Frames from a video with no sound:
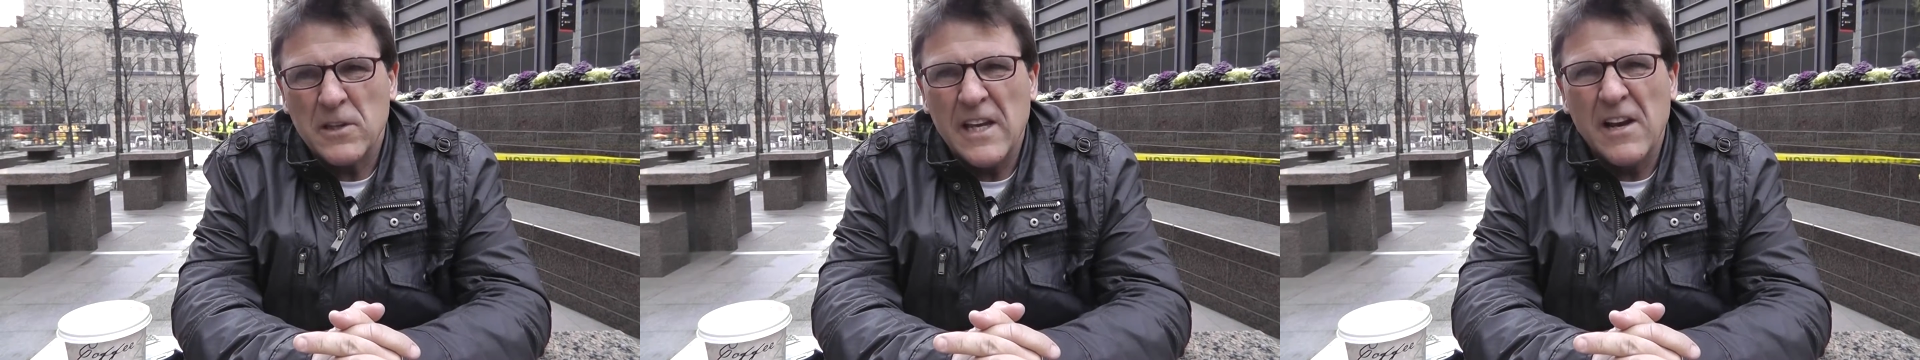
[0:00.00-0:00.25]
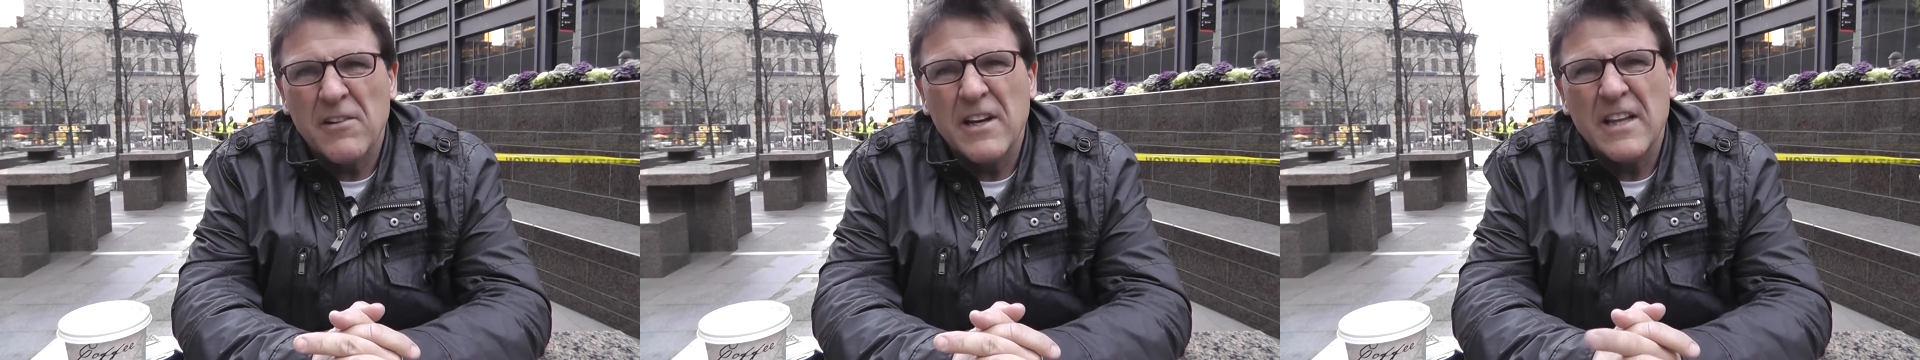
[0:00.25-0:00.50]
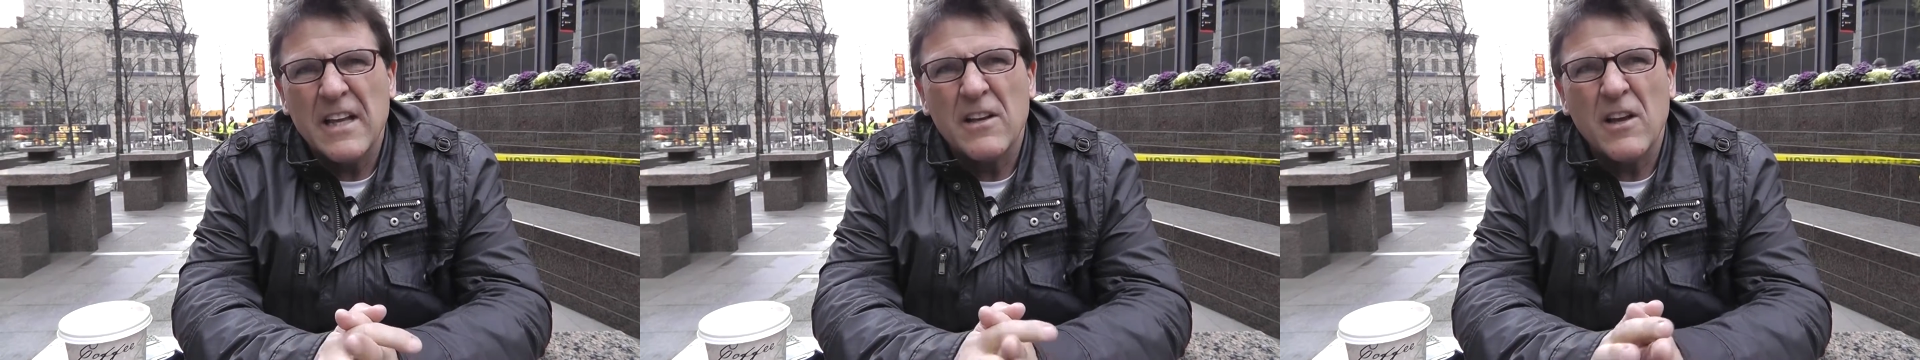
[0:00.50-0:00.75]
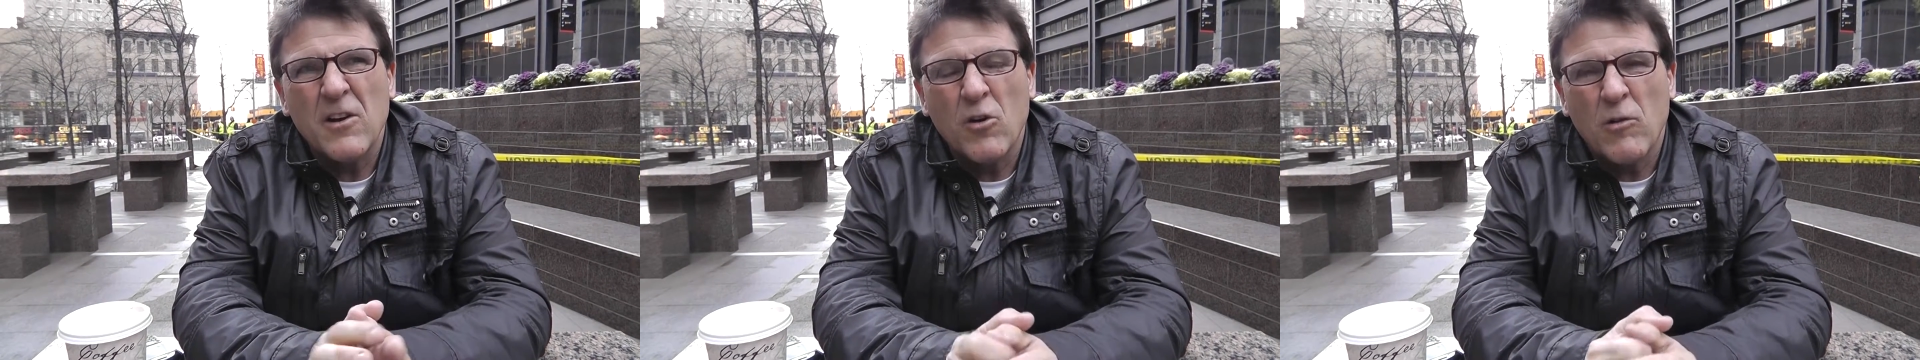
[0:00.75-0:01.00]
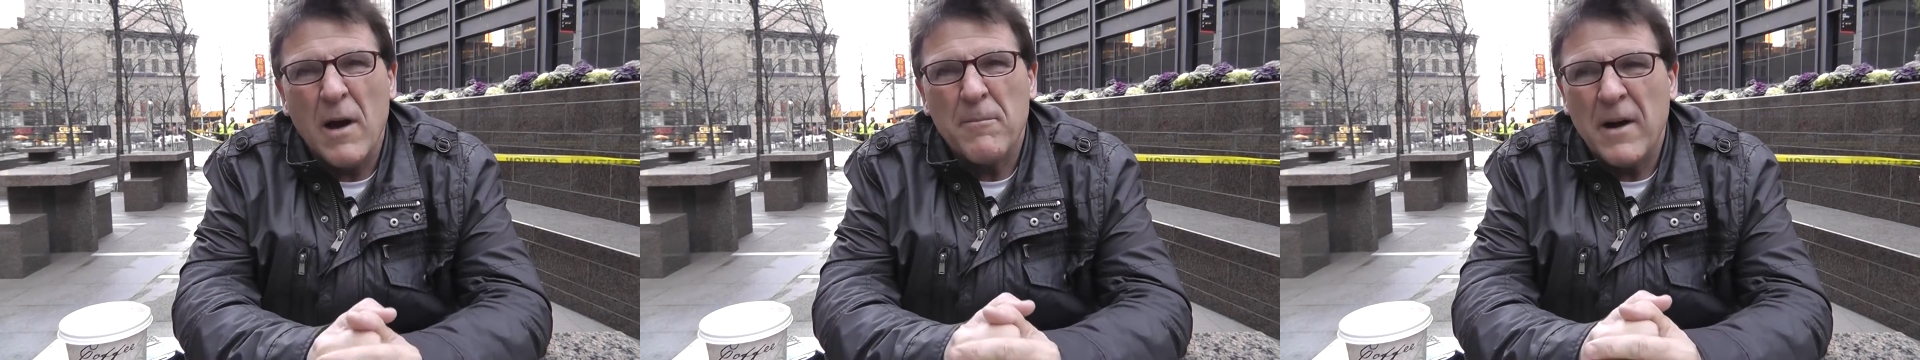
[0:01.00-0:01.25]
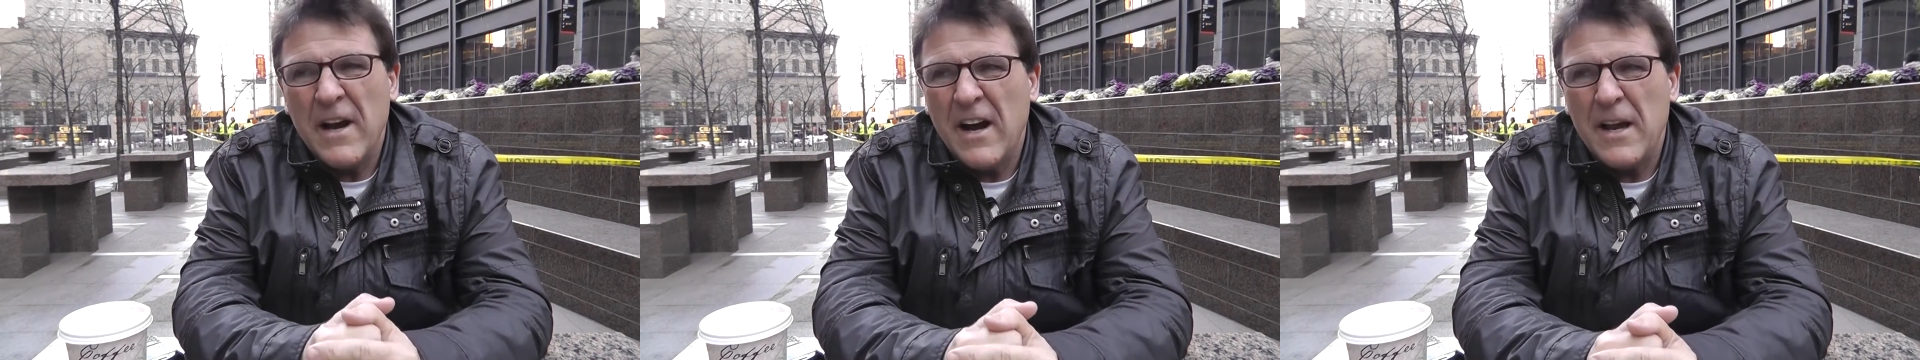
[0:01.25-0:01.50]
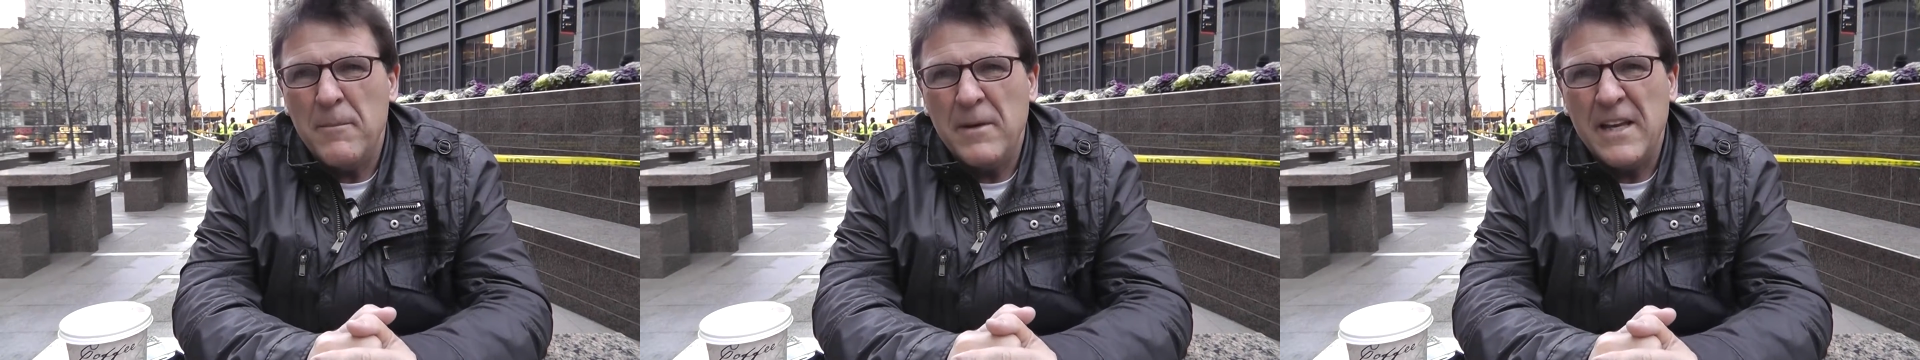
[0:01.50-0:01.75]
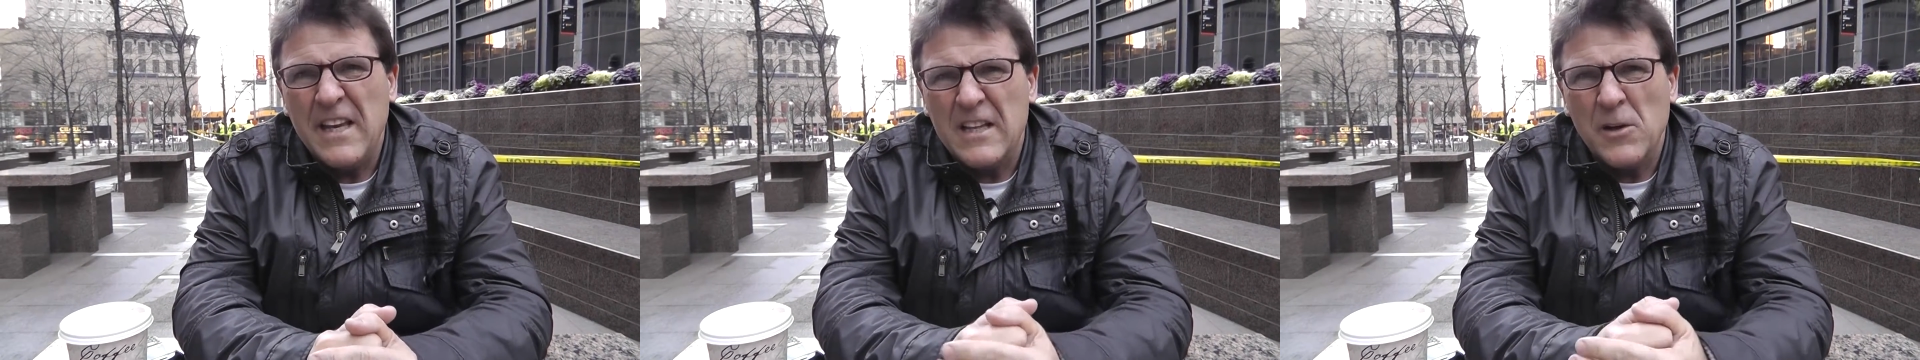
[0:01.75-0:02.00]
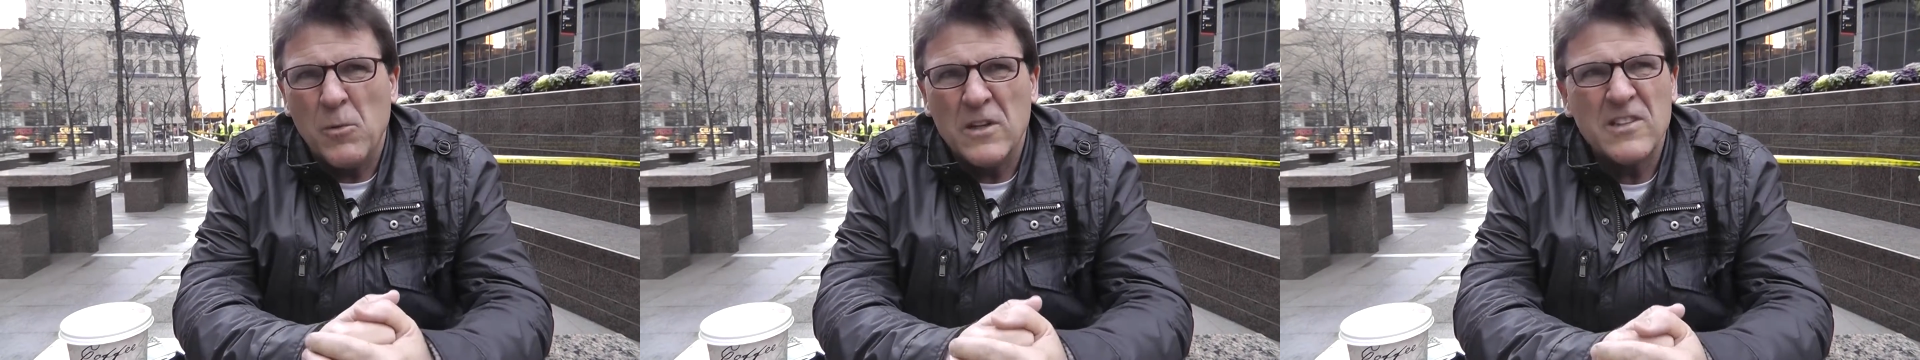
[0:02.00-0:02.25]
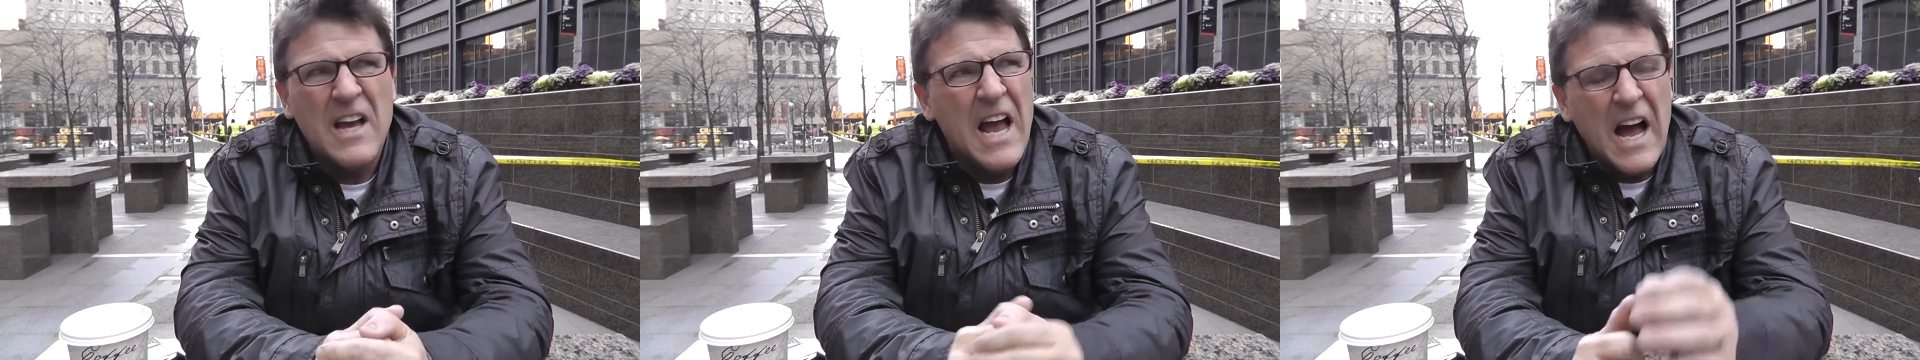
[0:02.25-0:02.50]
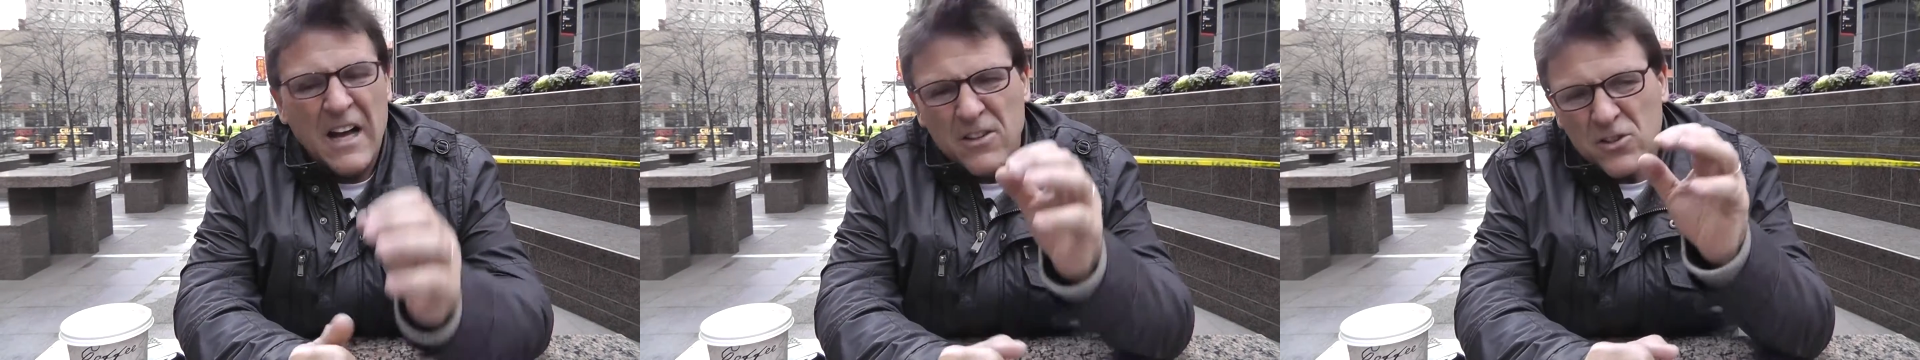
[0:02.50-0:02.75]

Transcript: But the area that grabbed my eye immediately was how